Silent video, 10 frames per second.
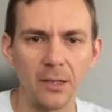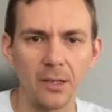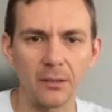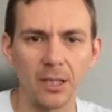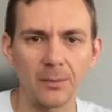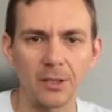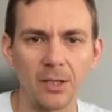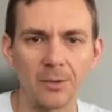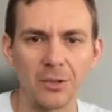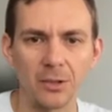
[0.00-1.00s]
and a timer
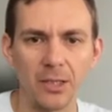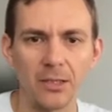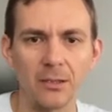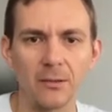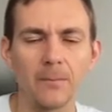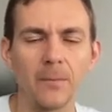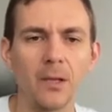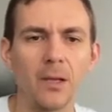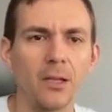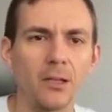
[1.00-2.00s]
garbage collect.
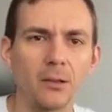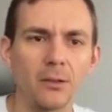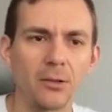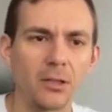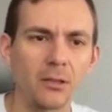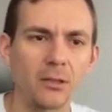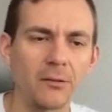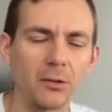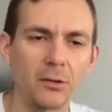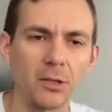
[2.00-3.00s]
You can have
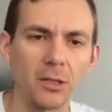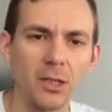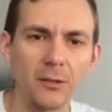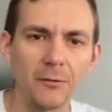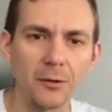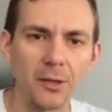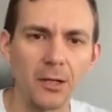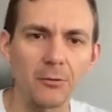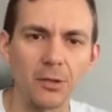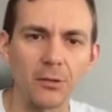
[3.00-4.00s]
a look at it later. For
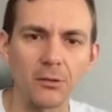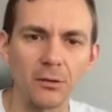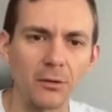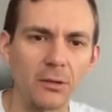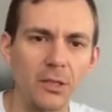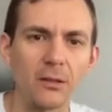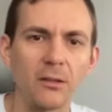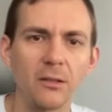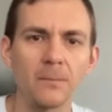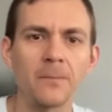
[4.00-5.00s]
now, we don't need the